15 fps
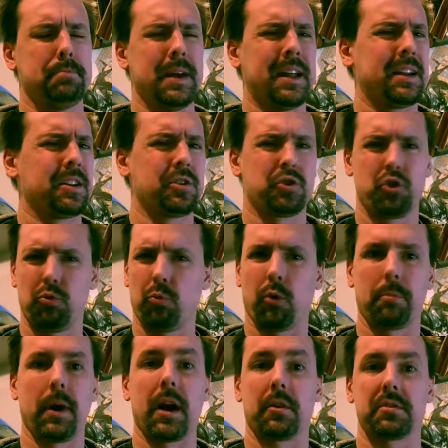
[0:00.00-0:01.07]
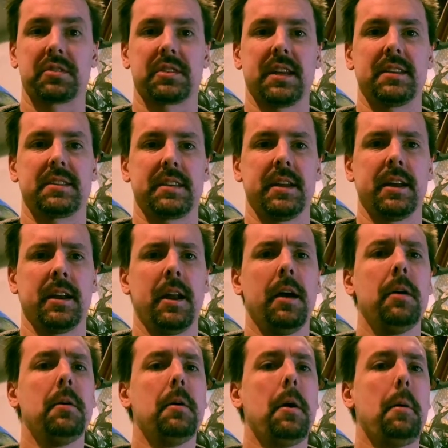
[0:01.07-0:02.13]
been 2 more models since then,
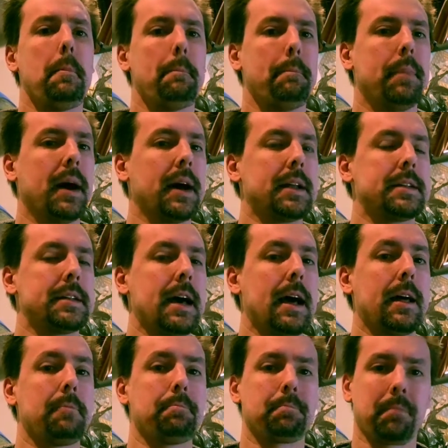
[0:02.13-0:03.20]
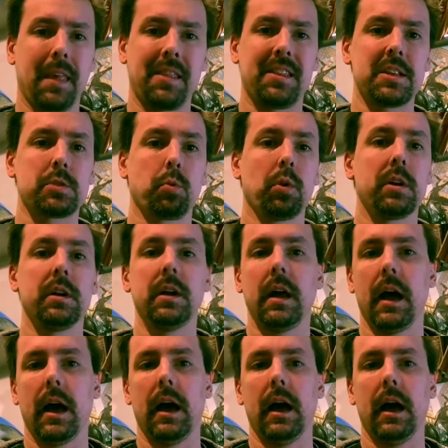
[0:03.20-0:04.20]
but this one